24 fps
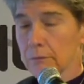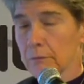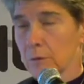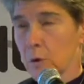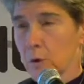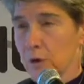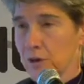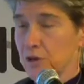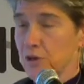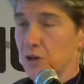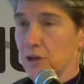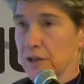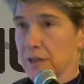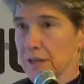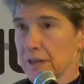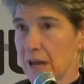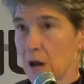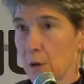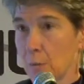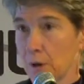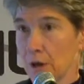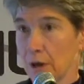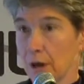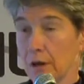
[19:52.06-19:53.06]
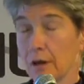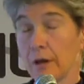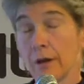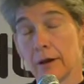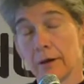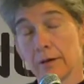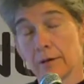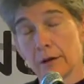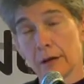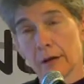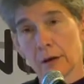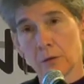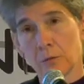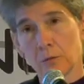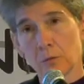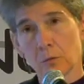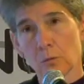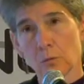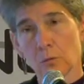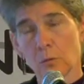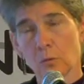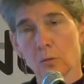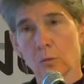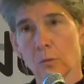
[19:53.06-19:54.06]
Question is how much, and
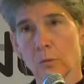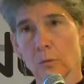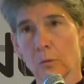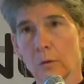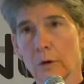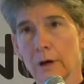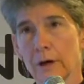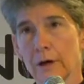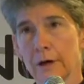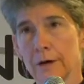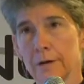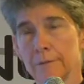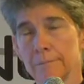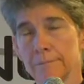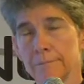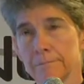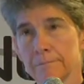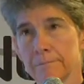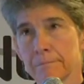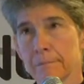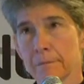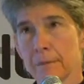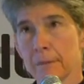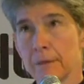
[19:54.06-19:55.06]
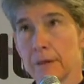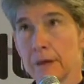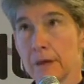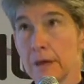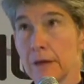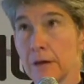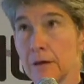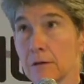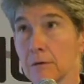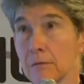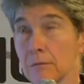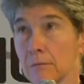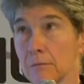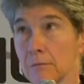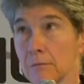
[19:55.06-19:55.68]
the